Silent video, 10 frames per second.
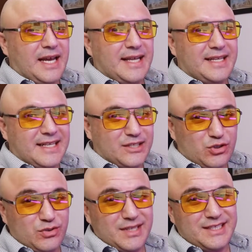And then as
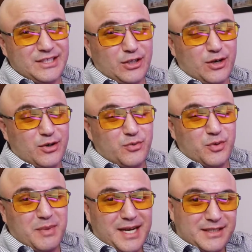soon as he started
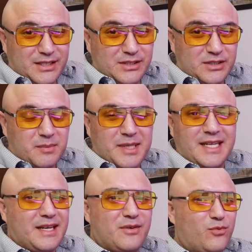with my system, and
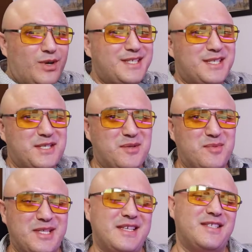then what system
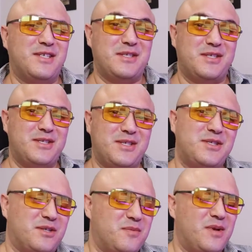is this? This is the
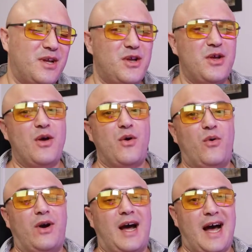system
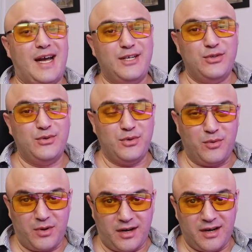where I do the
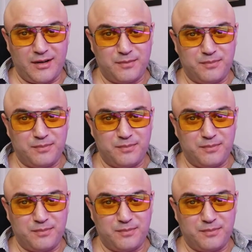work